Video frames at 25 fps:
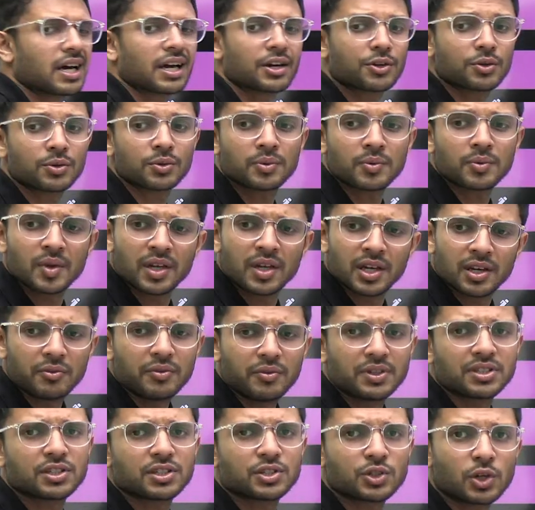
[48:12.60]
r2,
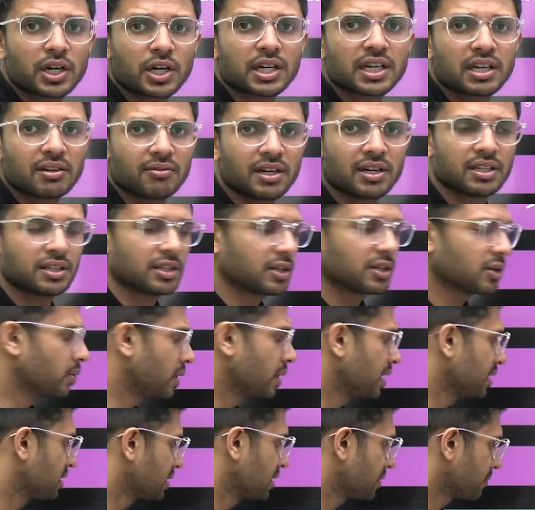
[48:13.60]
which is not given in the
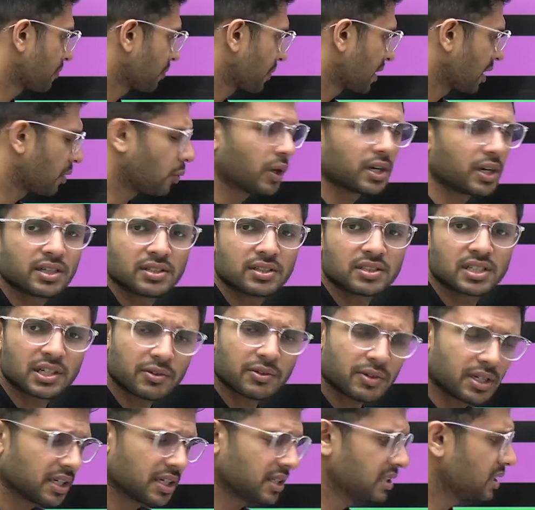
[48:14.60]
question. What is
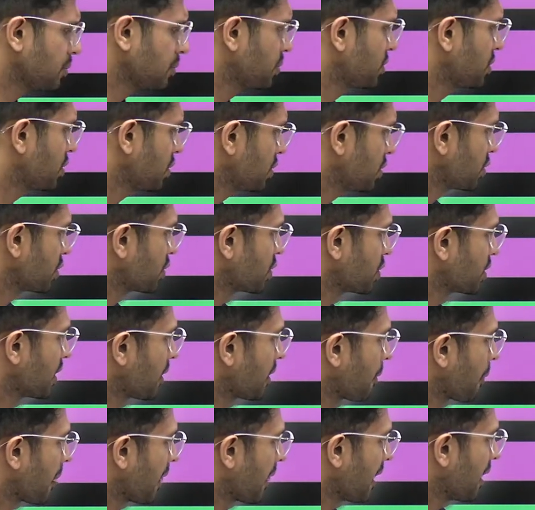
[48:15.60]
given? Substituted.
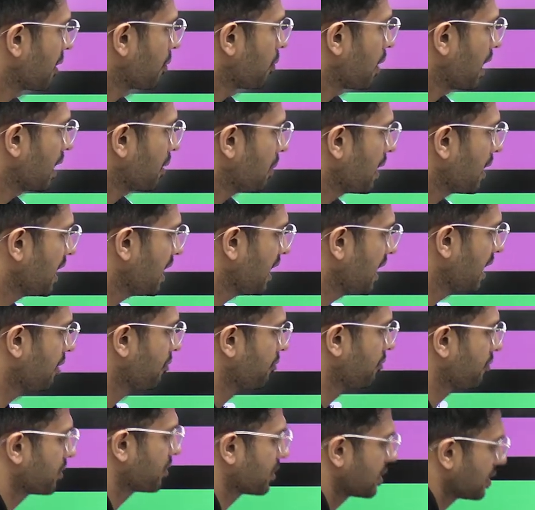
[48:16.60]
1 by
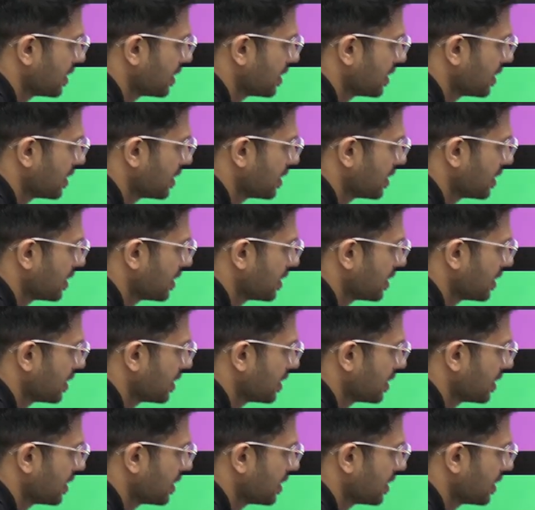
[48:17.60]
f